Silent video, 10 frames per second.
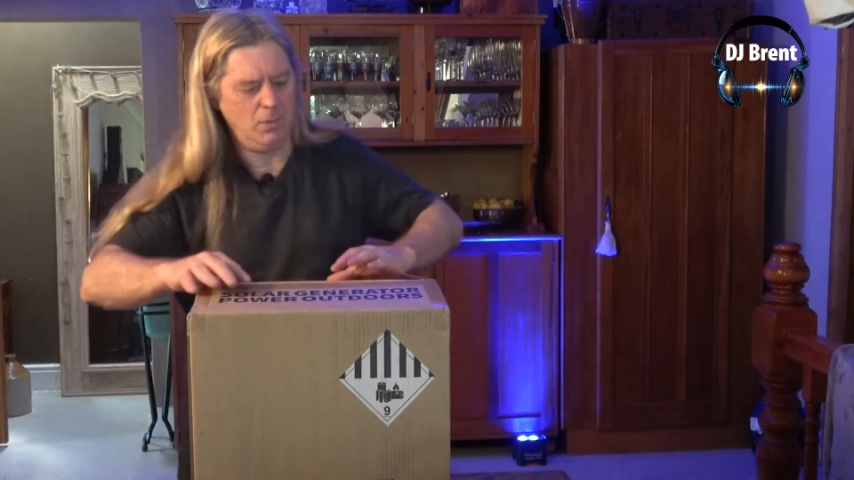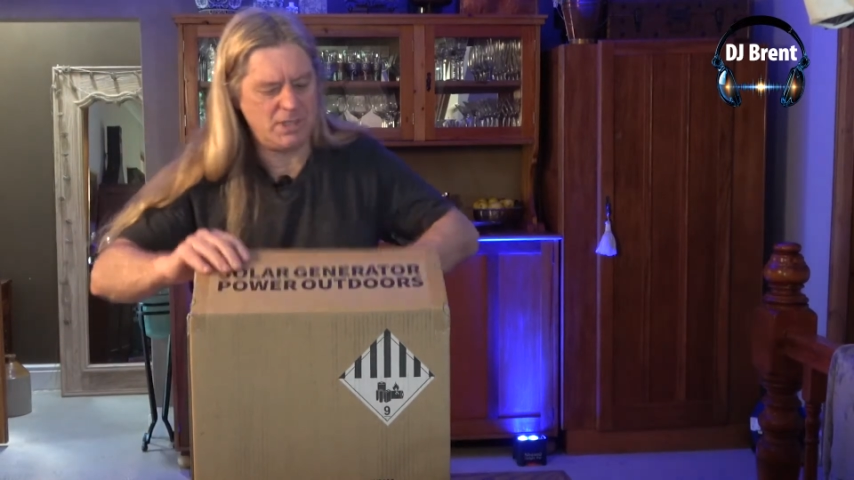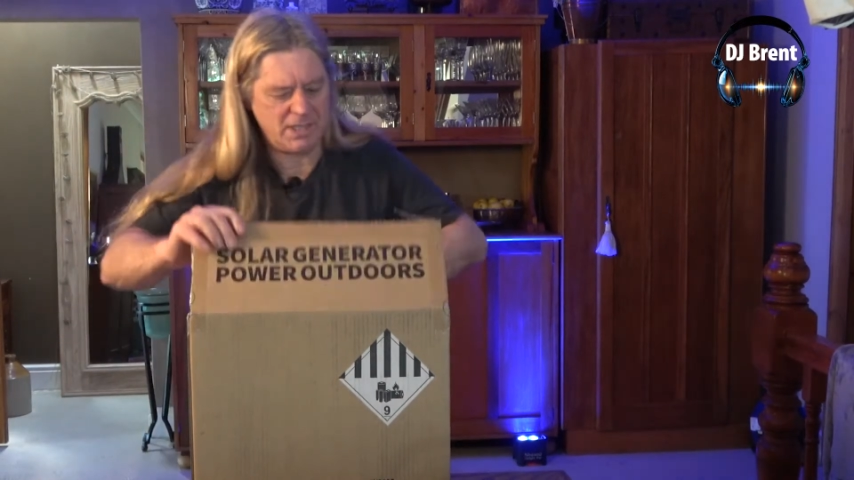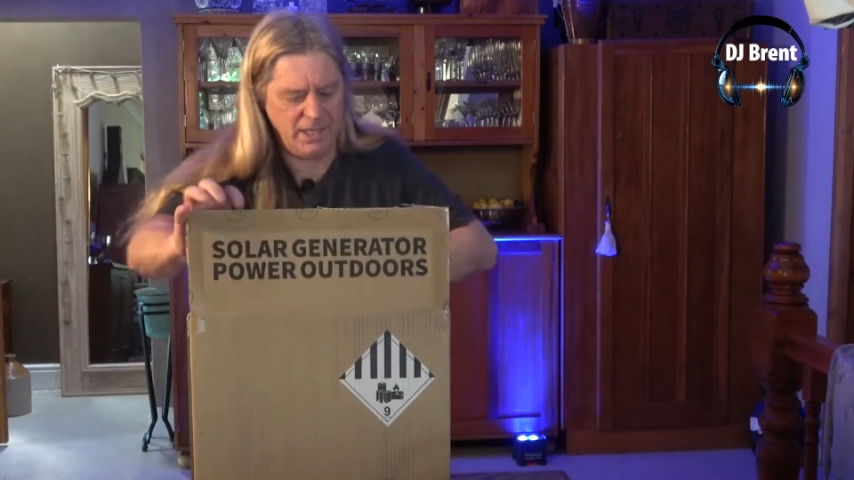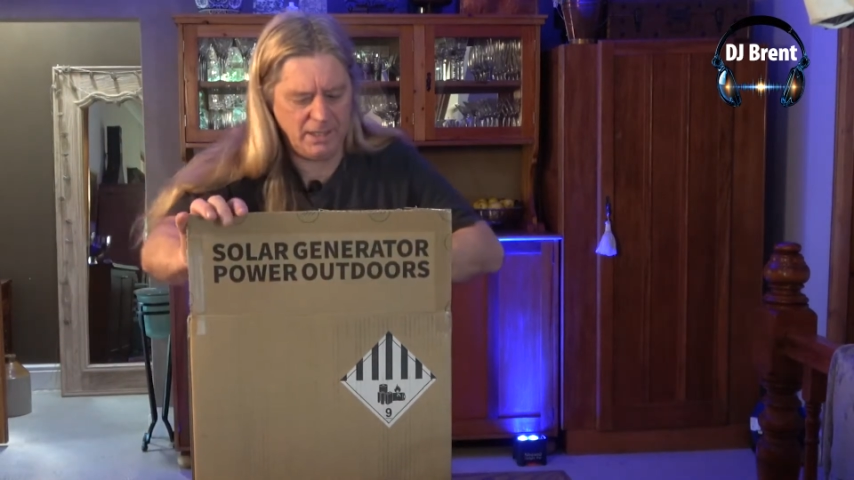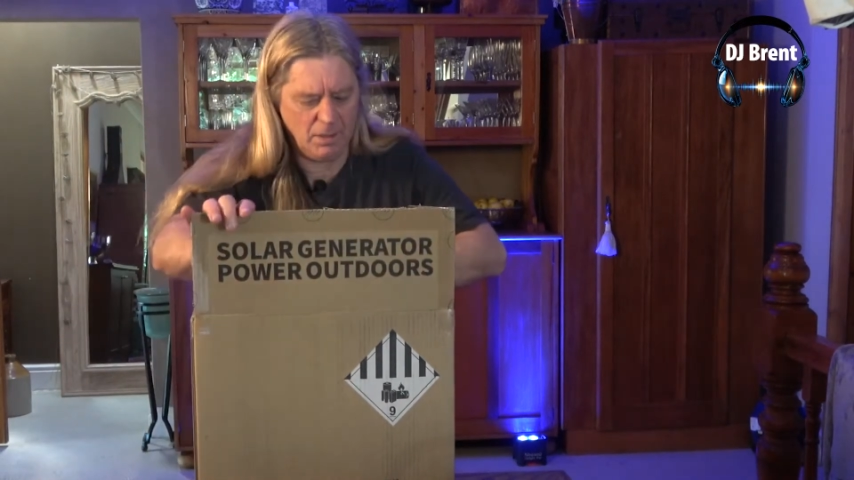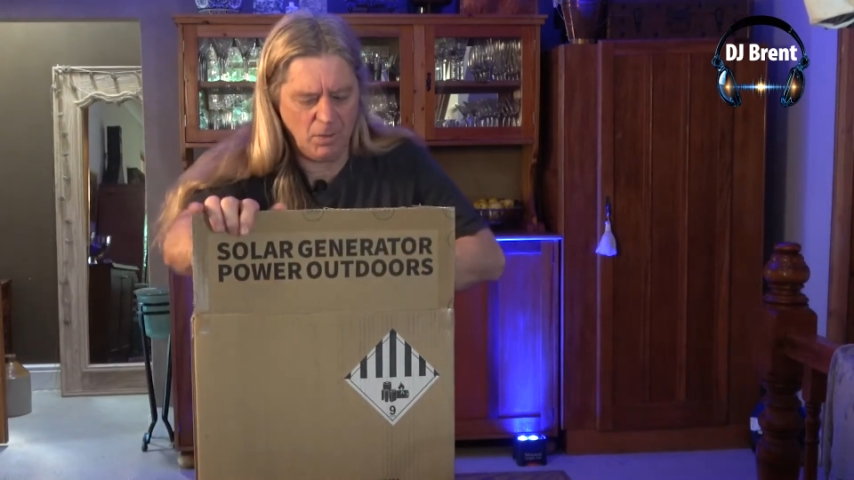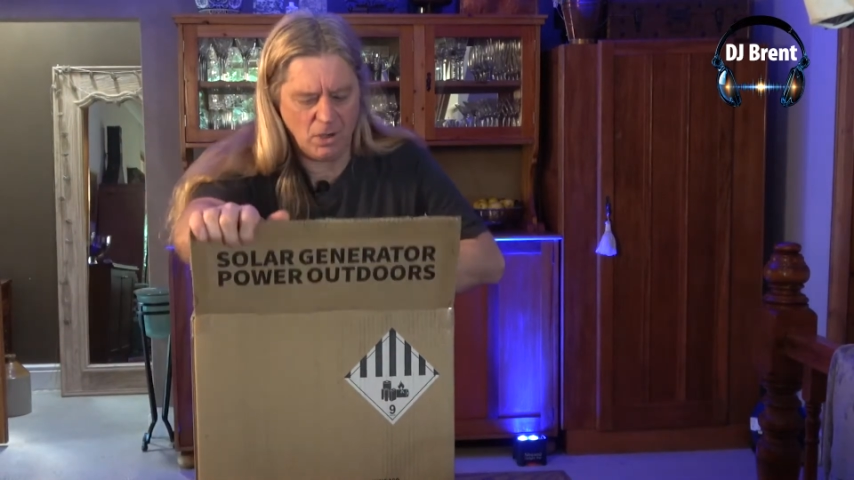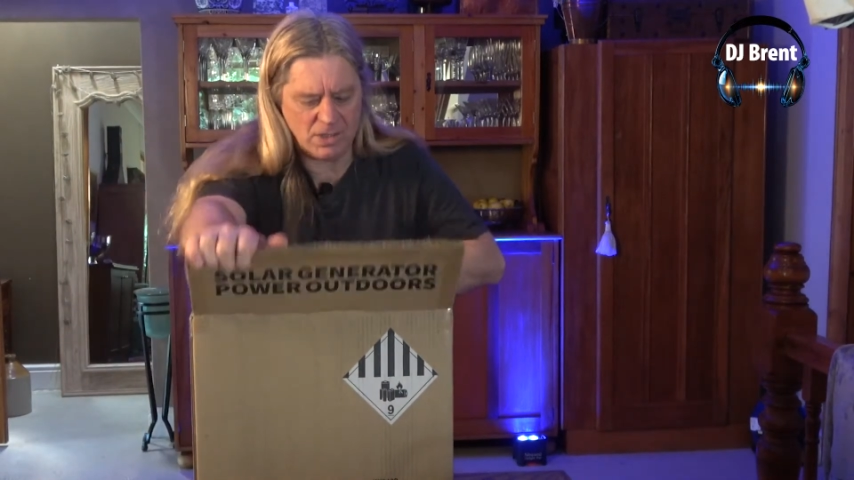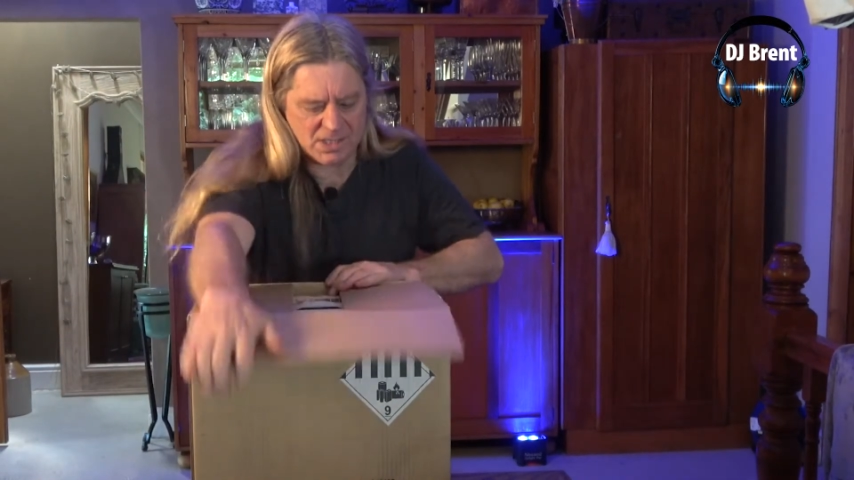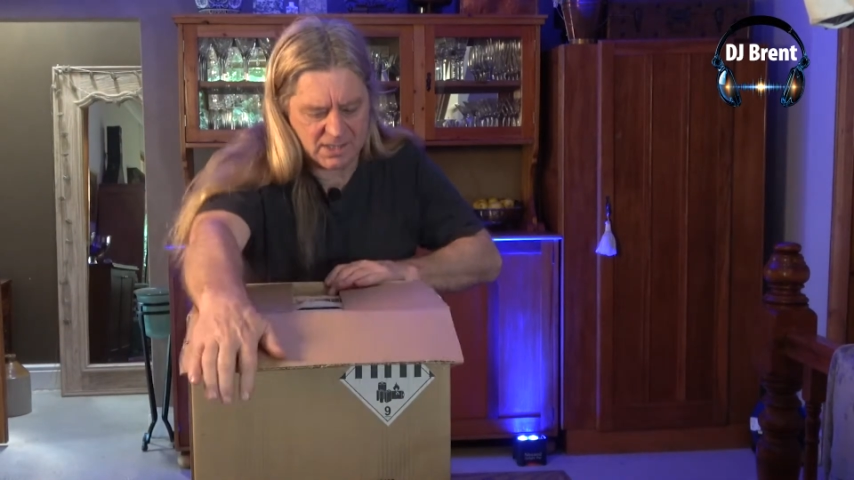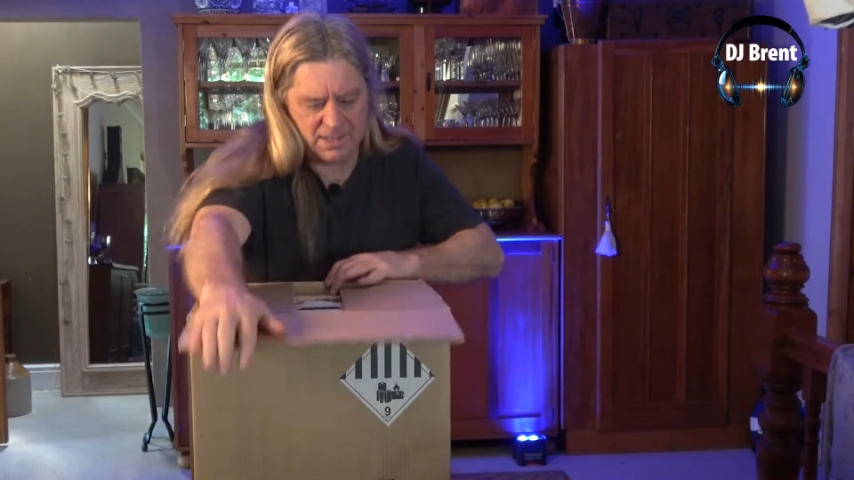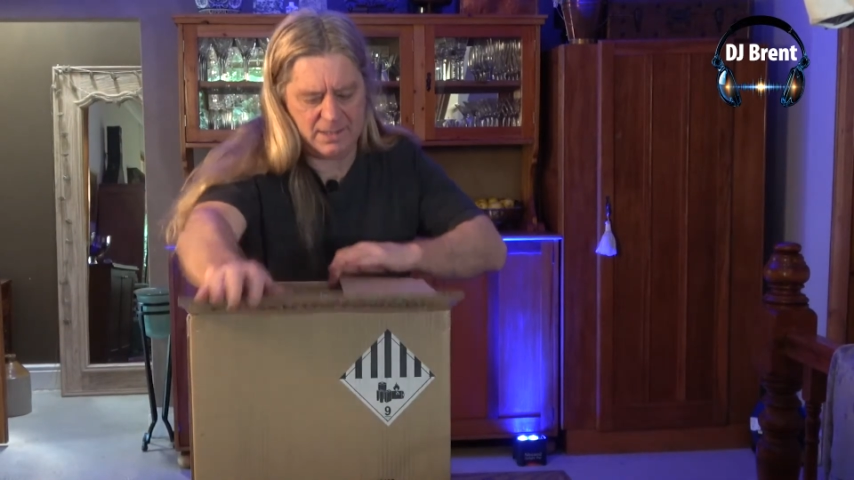what's in the box.